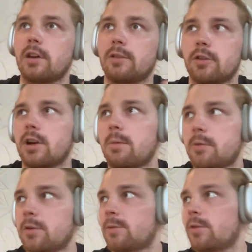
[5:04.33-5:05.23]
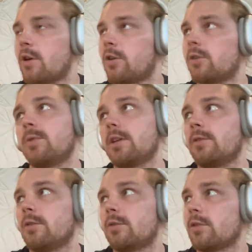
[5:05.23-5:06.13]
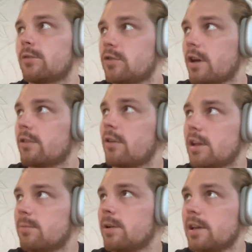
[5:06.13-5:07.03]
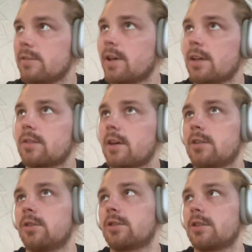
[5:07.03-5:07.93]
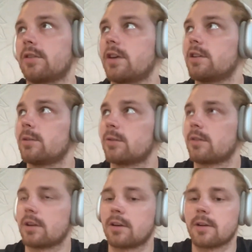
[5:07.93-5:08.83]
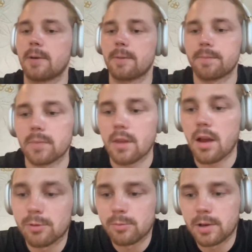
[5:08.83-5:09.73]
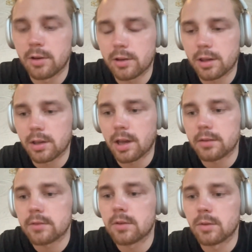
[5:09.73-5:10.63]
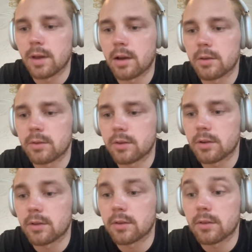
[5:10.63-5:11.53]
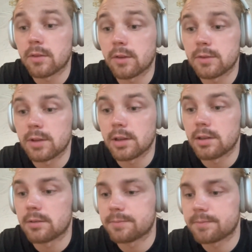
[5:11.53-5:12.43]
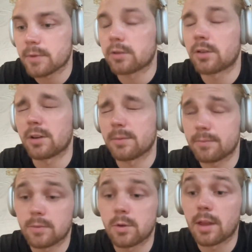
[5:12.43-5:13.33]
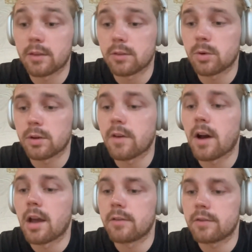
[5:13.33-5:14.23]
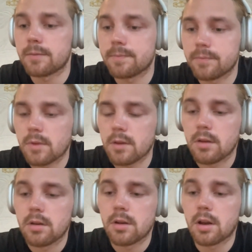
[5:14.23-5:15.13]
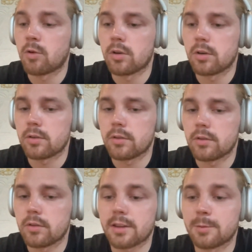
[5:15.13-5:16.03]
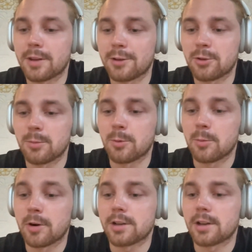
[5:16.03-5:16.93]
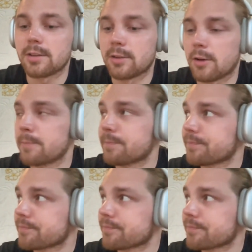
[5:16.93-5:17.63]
different numbers for those, but if you sort of generally believe that cycle continues, then we would be looking at 2015, 2025 for the next potential bull market. So